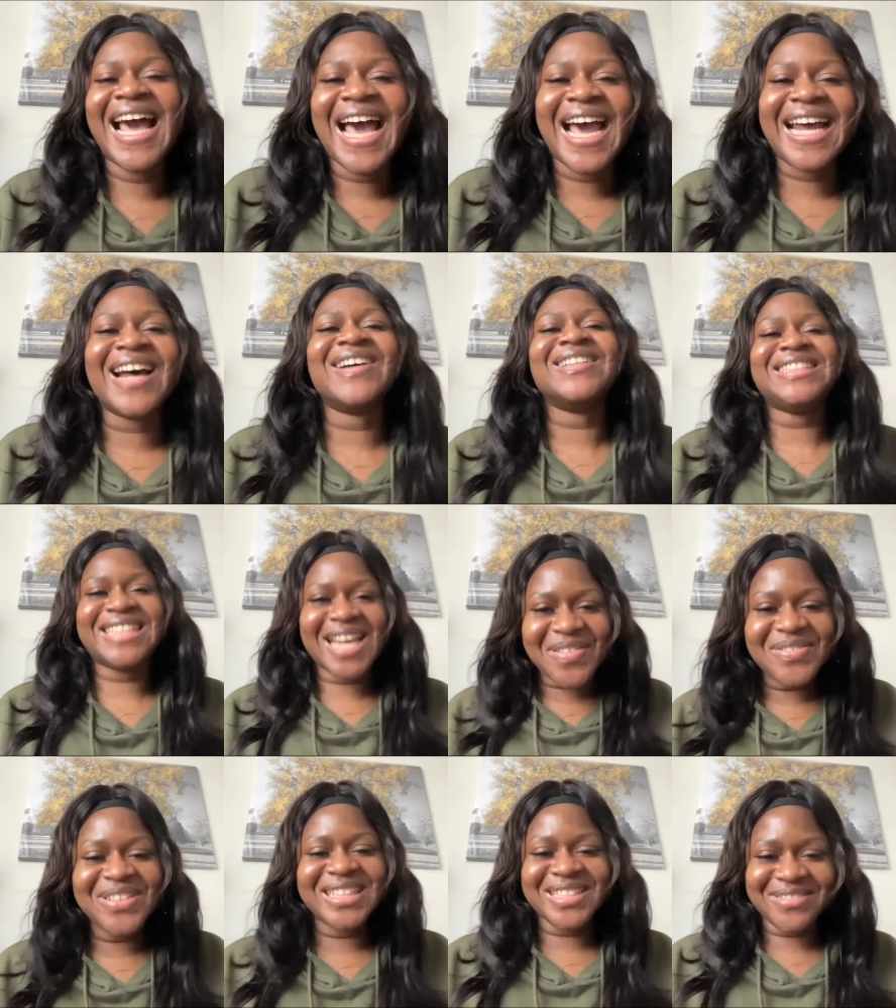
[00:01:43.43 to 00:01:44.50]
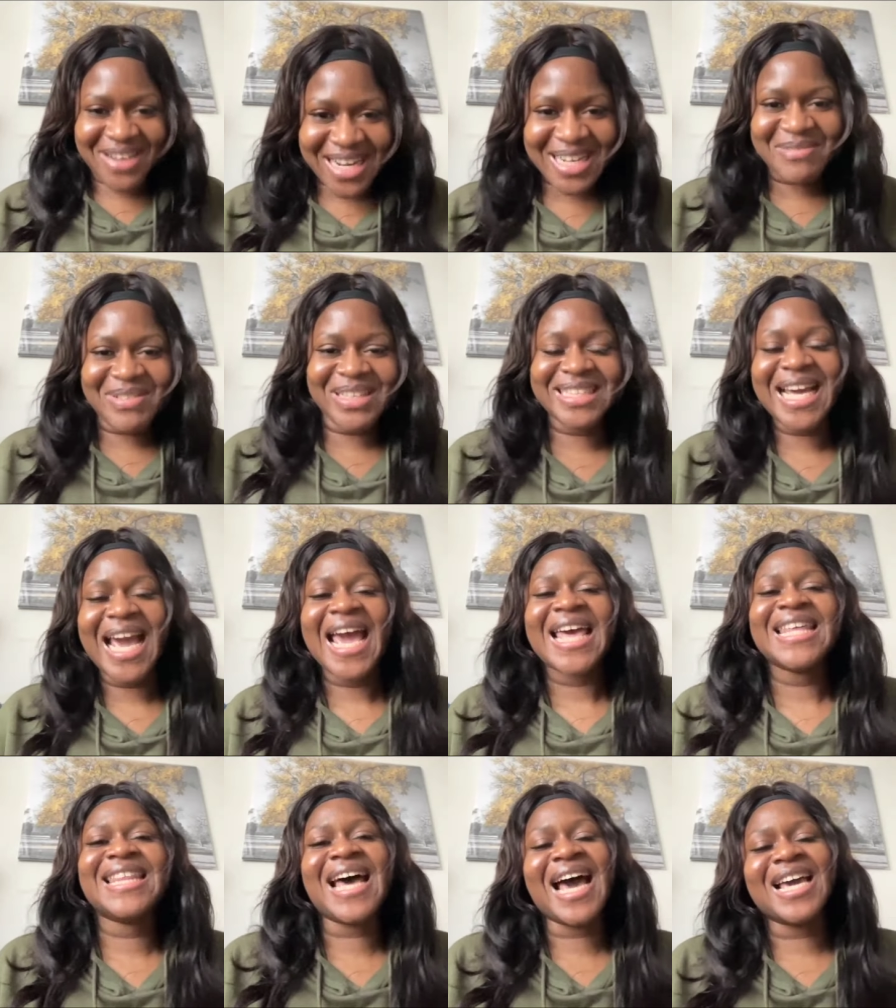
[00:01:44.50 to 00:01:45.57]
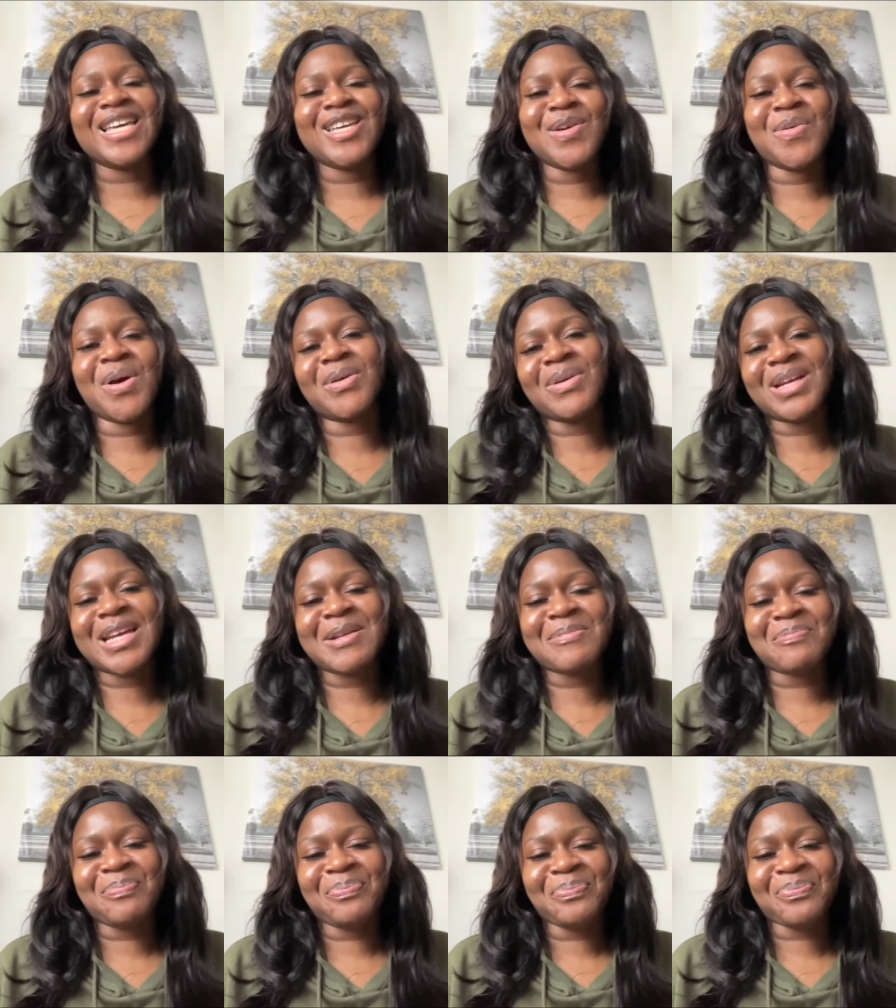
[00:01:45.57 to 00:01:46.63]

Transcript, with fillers: And I'll definitely recommend that you work with him.